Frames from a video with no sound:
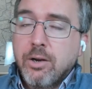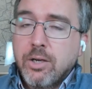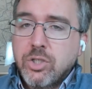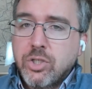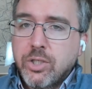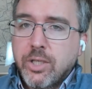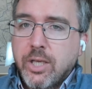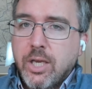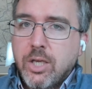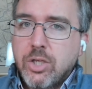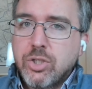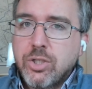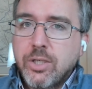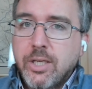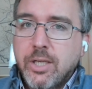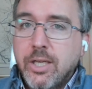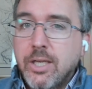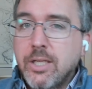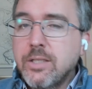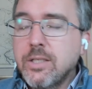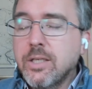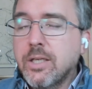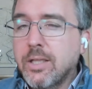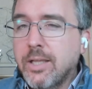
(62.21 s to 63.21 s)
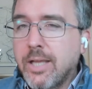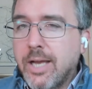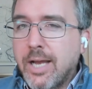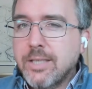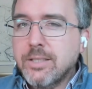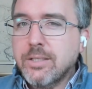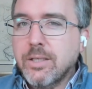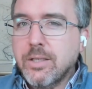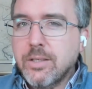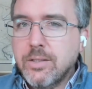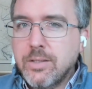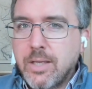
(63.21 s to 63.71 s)
education, it is a
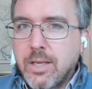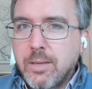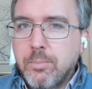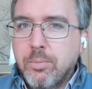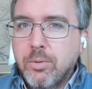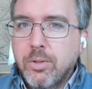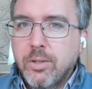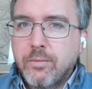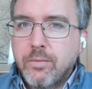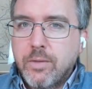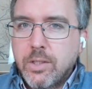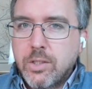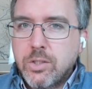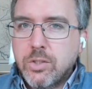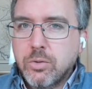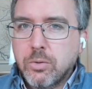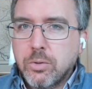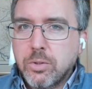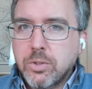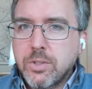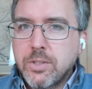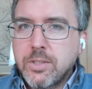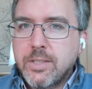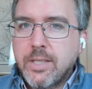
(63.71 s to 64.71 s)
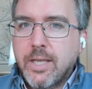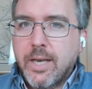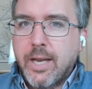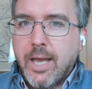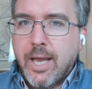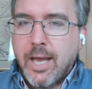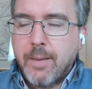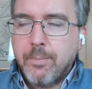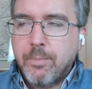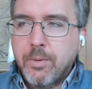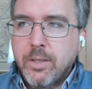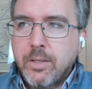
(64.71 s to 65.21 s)
classic example of distortions that
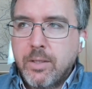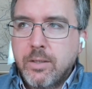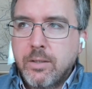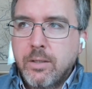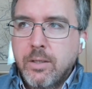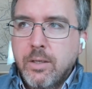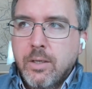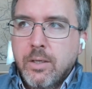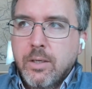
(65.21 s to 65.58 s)
happen